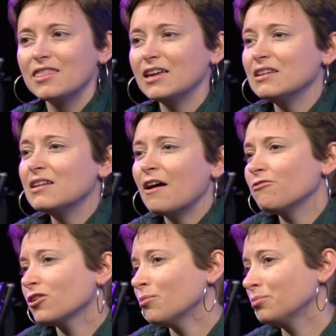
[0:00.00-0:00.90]
they
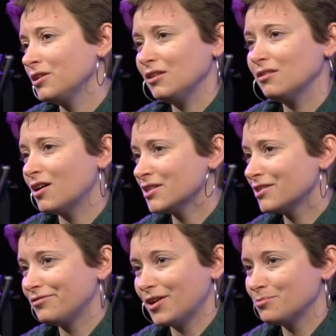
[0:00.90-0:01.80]
never completely lost
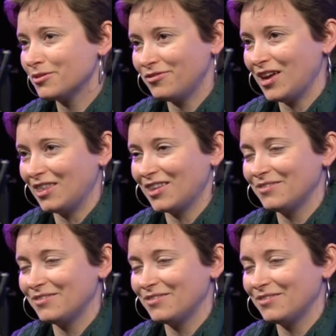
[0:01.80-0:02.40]
the flames of faith.